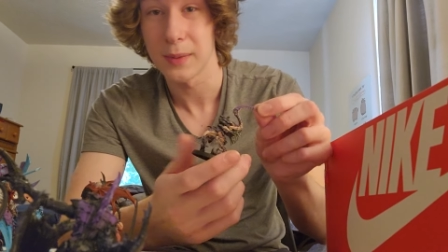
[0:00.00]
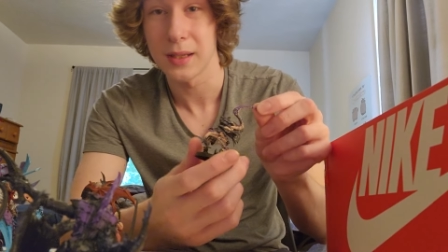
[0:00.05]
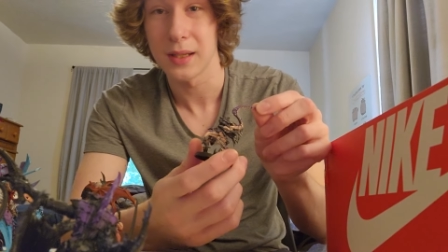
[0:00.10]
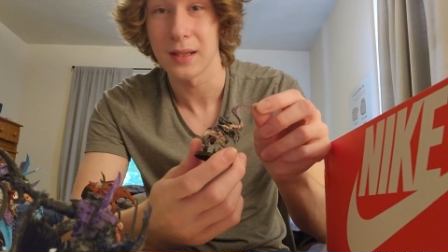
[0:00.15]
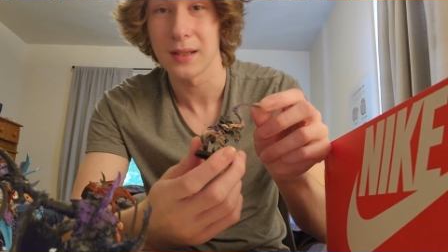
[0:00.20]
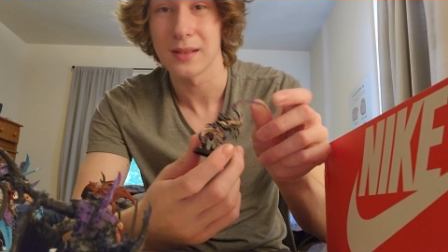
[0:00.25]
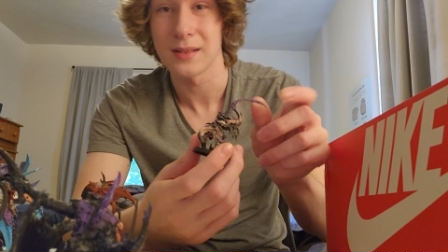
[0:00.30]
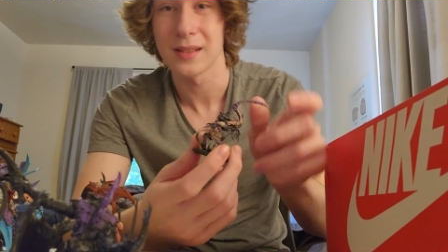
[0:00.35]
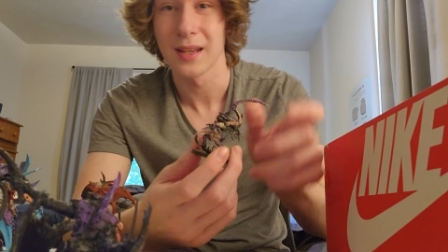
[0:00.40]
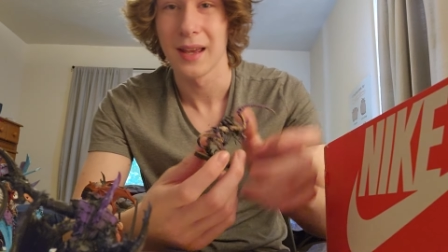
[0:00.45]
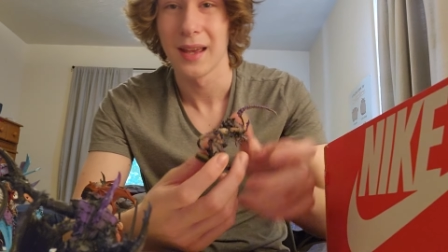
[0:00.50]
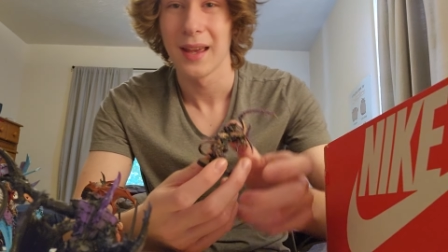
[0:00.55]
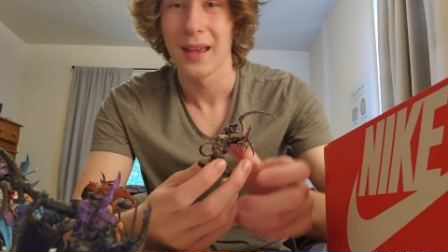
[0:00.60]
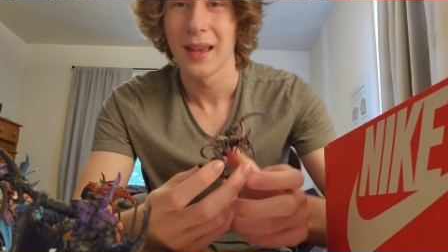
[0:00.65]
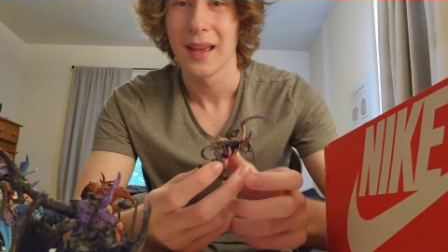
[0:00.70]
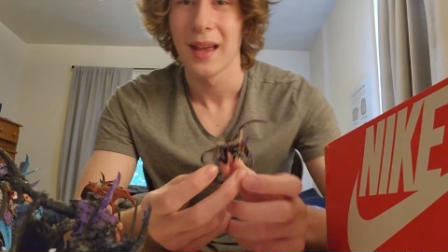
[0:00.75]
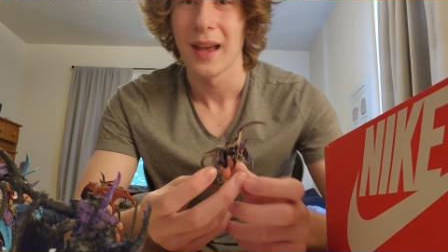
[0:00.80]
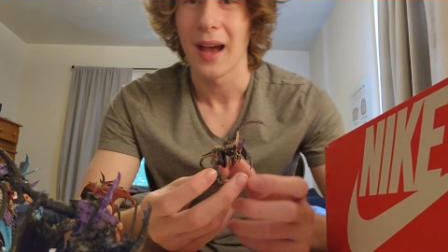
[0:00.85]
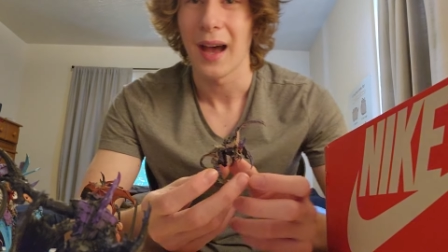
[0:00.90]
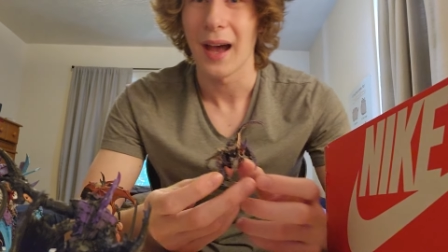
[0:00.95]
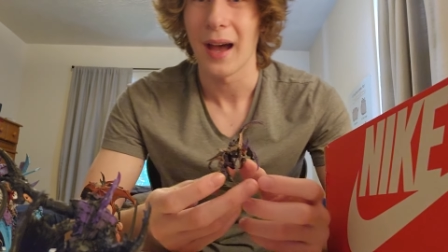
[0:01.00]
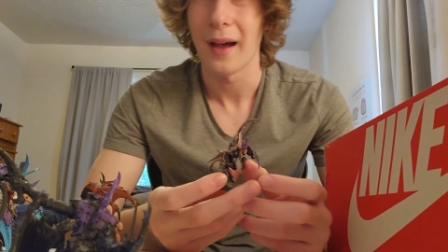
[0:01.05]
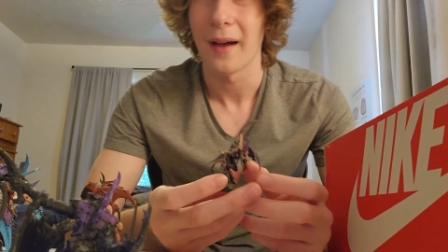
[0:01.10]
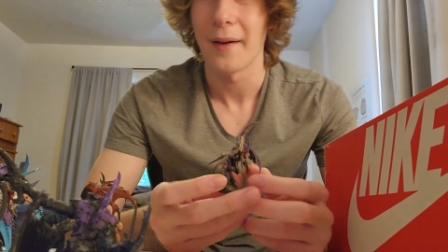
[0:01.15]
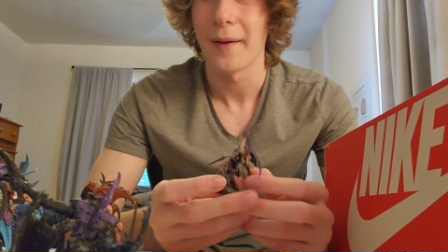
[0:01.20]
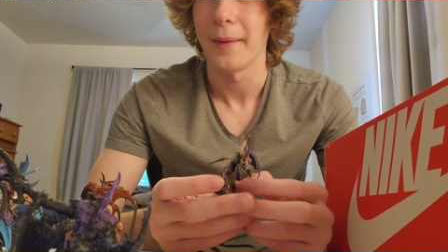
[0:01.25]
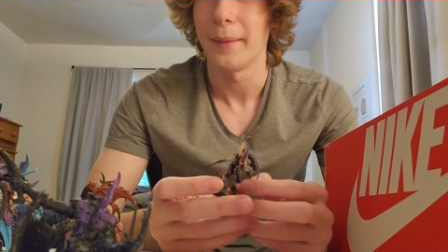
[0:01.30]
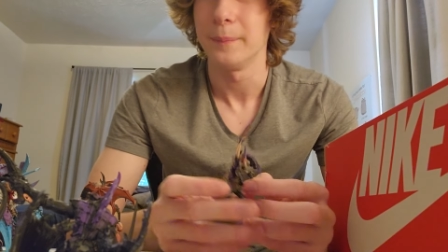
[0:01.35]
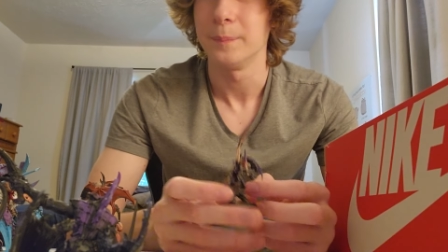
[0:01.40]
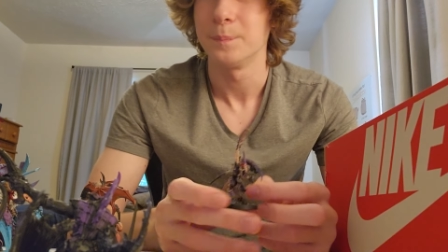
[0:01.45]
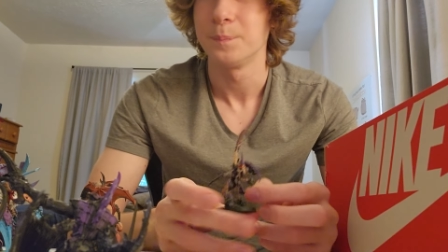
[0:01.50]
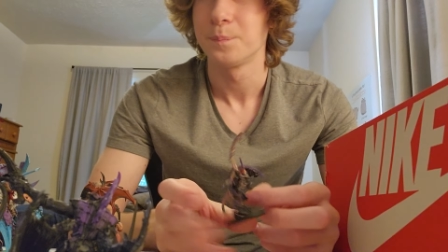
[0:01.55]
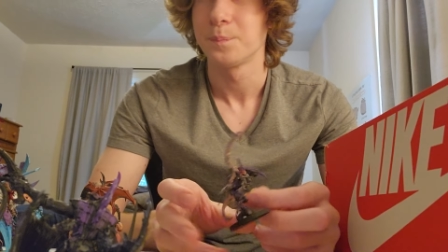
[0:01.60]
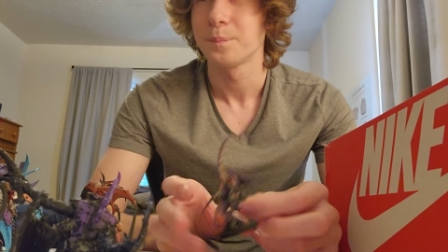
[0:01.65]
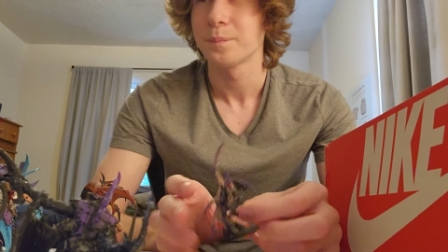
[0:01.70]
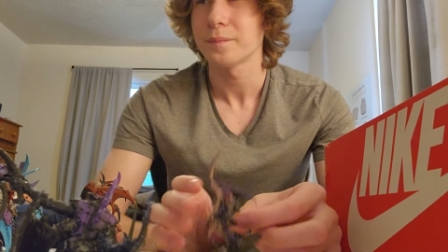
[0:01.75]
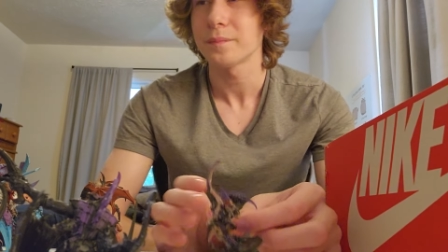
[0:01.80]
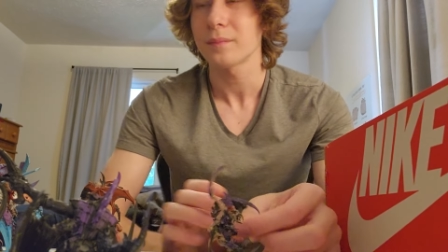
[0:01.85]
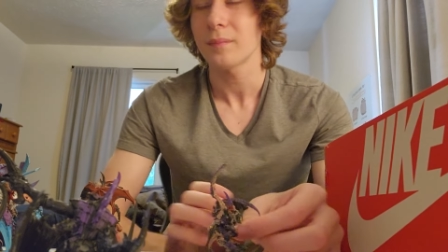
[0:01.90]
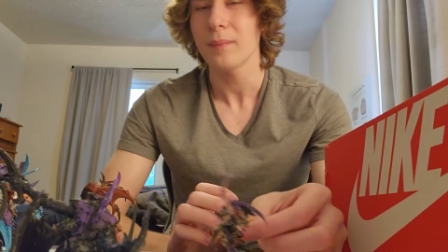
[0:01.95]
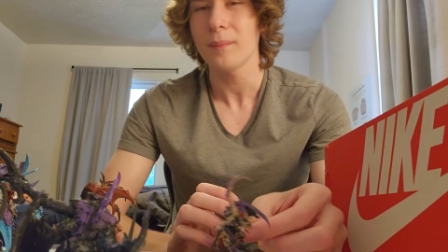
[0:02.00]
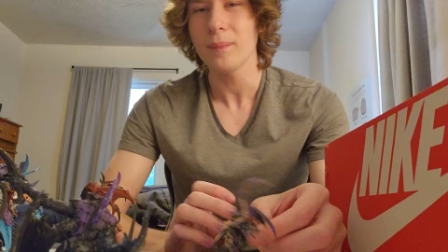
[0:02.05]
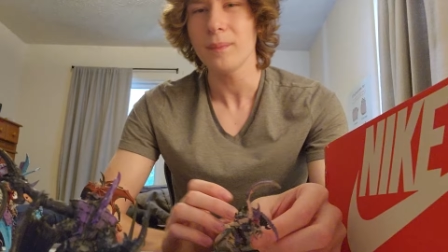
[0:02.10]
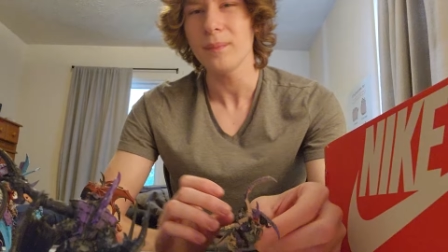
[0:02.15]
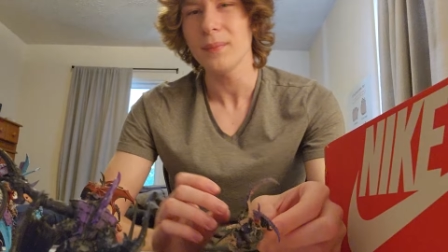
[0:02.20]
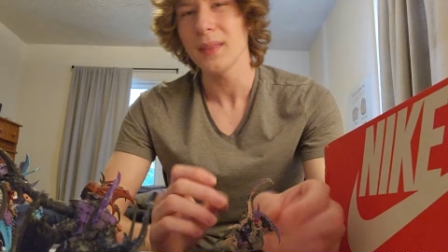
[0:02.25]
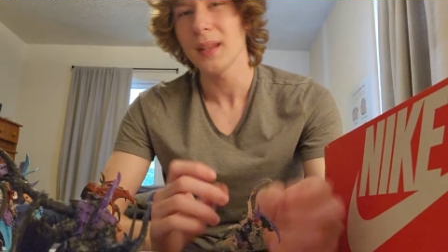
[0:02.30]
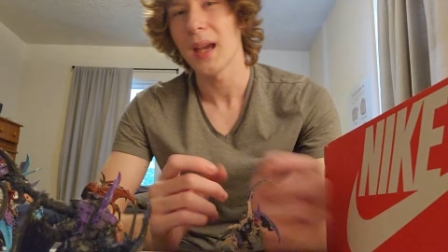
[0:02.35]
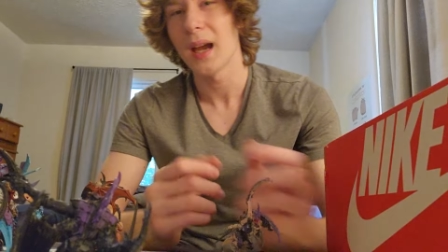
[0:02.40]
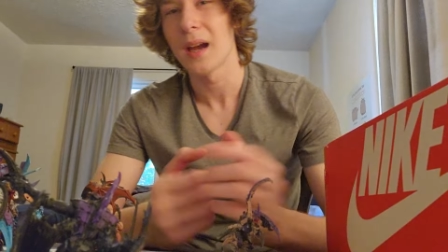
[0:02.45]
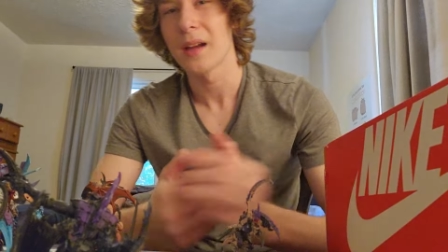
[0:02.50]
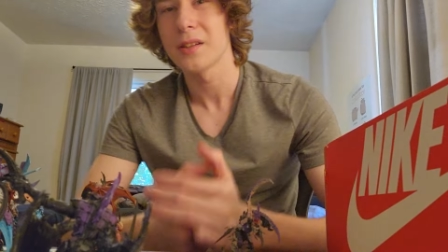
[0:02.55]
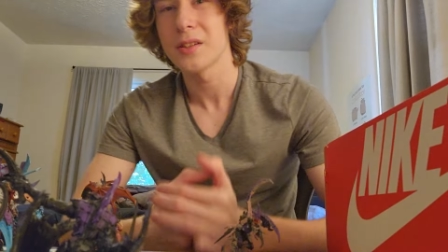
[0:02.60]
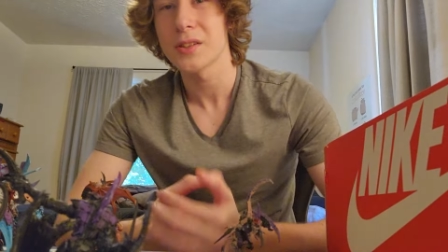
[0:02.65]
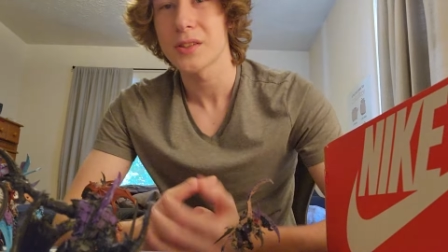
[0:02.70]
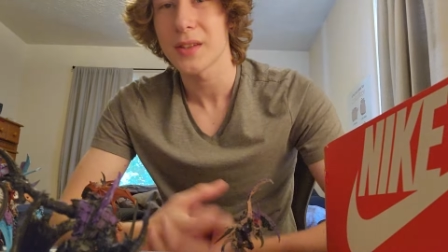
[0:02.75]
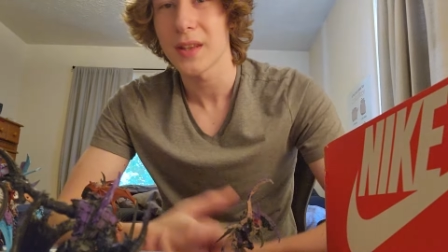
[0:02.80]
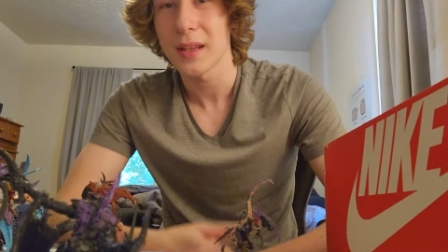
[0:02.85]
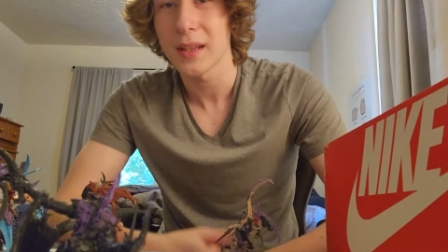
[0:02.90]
because I just